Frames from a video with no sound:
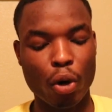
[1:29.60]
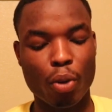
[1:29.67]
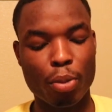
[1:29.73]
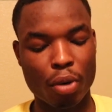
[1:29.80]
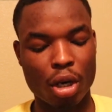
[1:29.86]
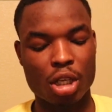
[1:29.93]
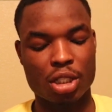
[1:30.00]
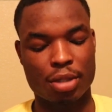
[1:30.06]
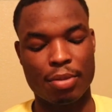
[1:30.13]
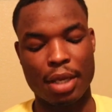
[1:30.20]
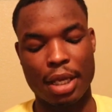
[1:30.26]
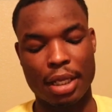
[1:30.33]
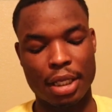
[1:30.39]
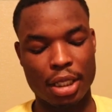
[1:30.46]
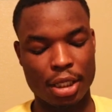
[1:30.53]
brush,
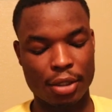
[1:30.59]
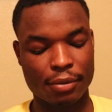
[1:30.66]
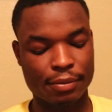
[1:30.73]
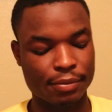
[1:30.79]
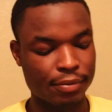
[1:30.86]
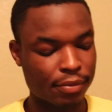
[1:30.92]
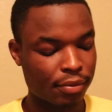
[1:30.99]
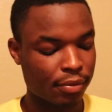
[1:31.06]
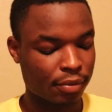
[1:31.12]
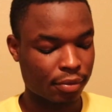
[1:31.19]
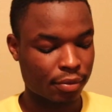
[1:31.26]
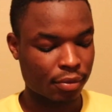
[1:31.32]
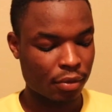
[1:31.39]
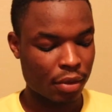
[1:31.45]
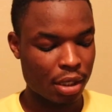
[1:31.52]
man. Look.
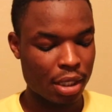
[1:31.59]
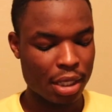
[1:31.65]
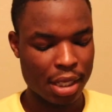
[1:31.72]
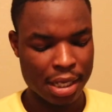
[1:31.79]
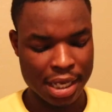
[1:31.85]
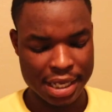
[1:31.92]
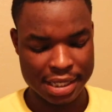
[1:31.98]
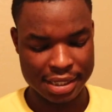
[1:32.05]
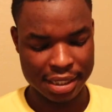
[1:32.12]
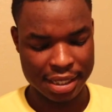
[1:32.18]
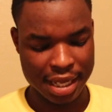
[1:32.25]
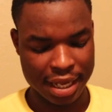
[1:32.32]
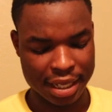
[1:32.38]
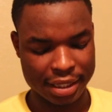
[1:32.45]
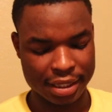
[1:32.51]
You know what I'm saying?
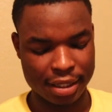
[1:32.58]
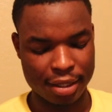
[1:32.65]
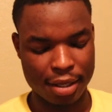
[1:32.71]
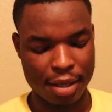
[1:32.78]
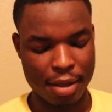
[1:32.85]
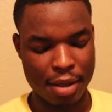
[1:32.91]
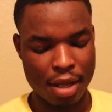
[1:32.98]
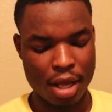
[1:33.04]
I got the